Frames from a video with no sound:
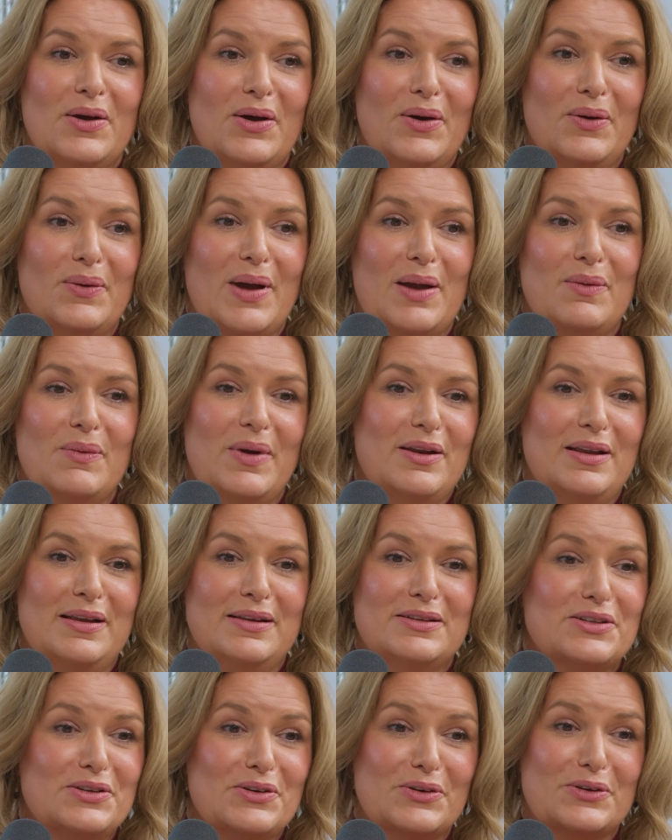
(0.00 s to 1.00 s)
I went
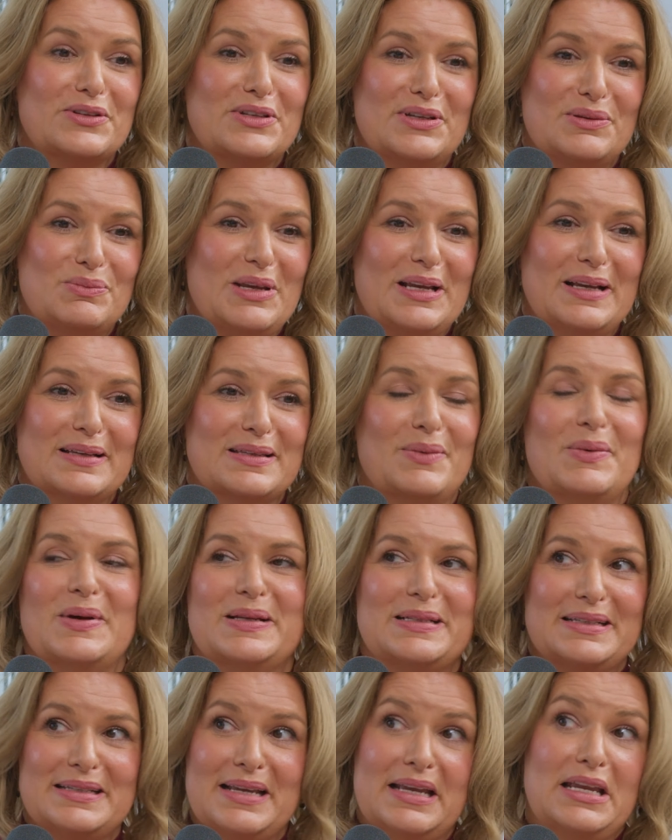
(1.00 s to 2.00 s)
into nursing because I
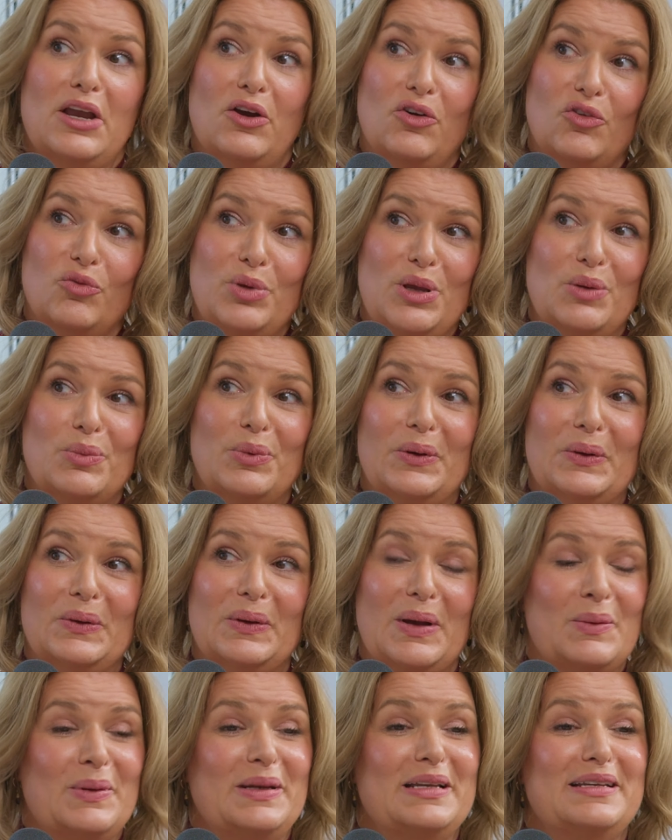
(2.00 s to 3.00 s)
wanted to take care of people.
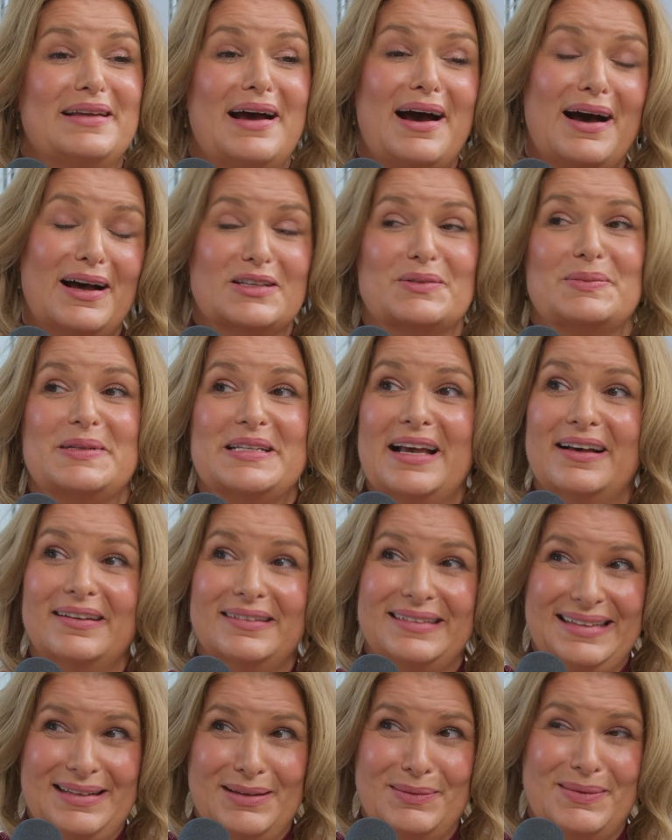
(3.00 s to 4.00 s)
I went into
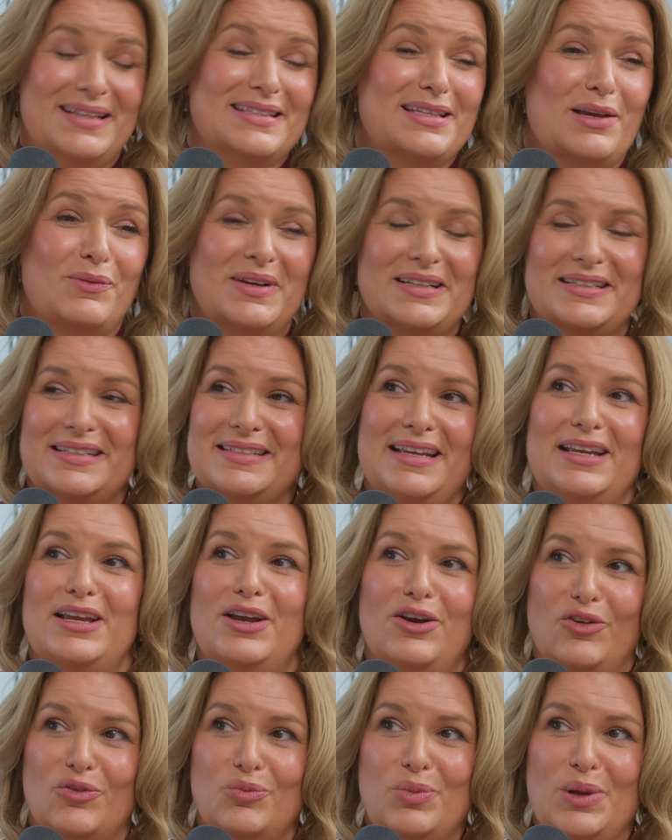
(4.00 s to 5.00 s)
hospitality because I wanted to take
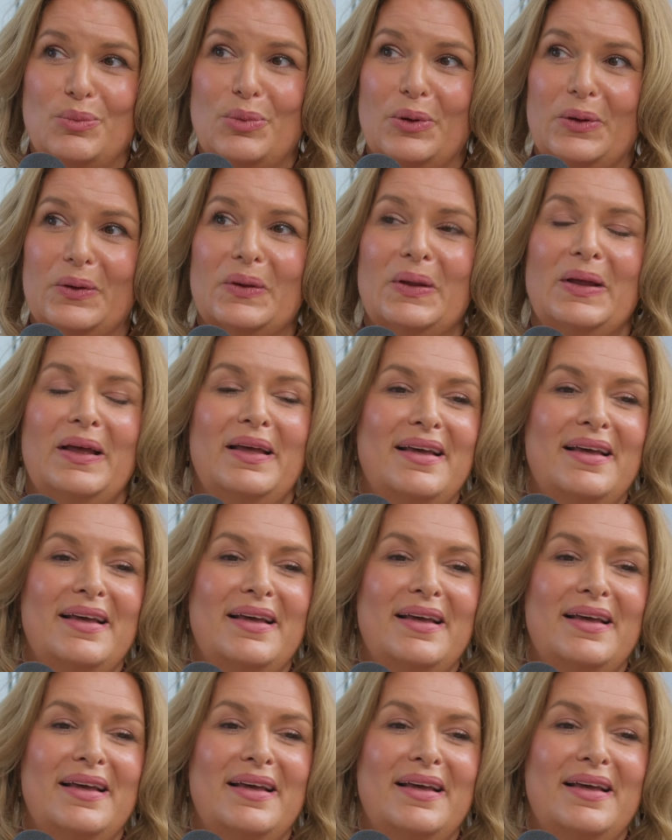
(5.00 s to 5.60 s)
care of people.